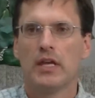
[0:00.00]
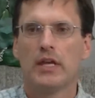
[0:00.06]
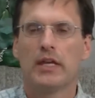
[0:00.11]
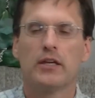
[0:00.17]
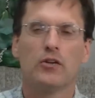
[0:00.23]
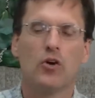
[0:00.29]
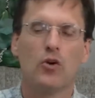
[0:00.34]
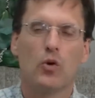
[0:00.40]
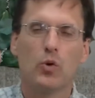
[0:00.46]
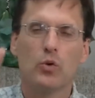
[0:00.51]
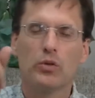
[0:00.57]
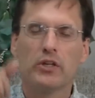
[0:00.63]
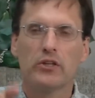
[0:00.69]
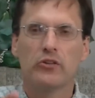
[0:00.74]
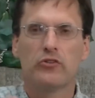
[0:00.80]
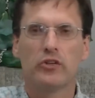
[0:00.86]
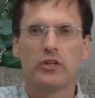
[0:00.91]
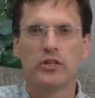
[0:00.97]
And
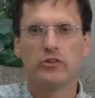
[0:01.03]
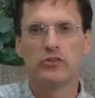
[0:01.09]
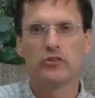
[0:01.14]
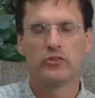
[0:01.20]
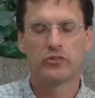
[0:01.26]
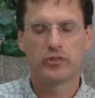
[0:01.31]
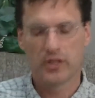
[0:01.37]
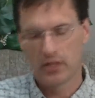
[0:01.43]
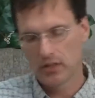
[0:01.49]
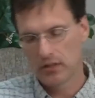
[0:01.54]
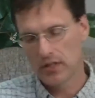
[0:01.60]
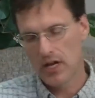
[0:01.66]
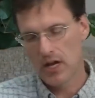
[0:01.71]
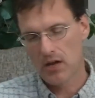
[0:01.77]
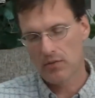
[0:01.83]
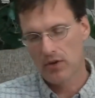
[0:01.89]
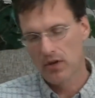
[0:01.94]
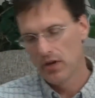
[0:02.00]
only Jesus can
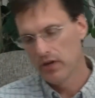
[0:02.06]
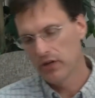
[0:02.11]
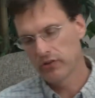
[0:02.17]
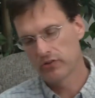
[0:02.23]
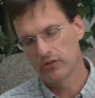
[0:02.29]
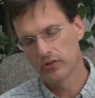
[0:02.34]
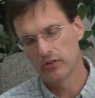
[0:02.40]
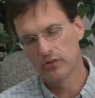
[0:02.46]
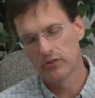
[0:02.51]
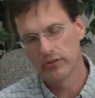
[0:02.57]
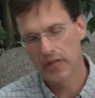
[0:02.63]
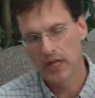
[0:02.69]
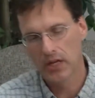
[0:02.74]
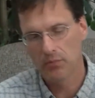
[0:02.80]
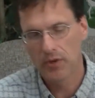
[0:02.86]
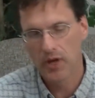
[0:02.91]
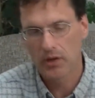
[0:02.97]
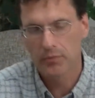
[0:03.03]
allow us to do
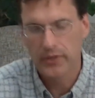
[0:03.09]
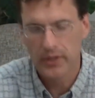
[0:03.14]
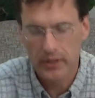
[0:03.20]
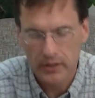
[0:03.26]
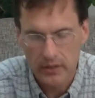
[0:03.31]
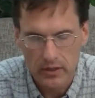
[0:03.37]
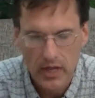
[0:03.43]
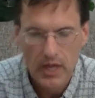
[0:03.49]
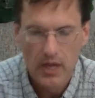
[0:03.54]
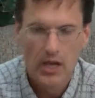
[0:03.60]
that, in my opinion.